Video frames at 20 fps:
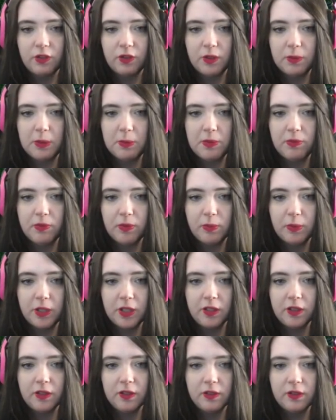Yeah, this will make me feel
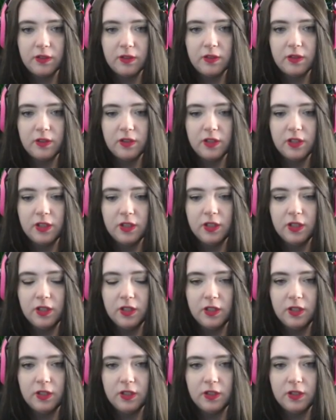better.
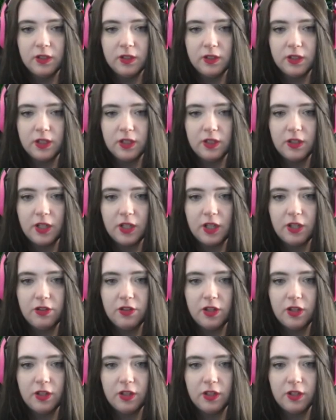Kill the
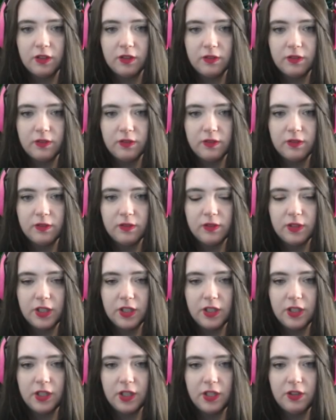hunter!
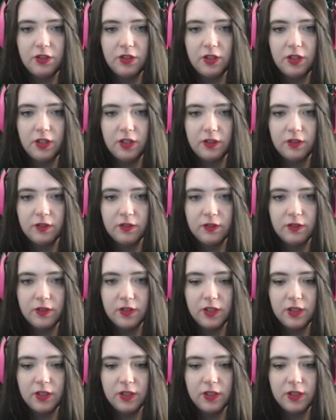Kill the hunter!